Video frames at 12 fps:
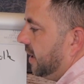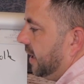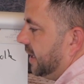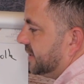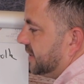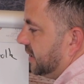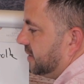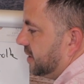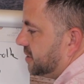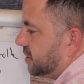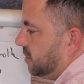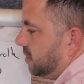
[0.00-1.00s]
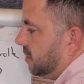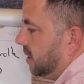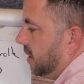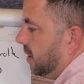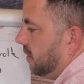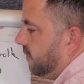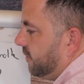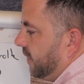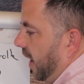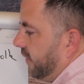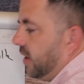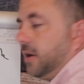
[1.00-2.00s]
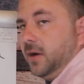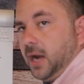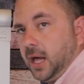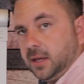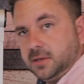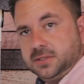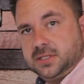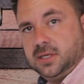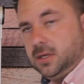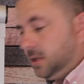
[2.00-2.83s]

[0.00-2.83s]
is an additional $500.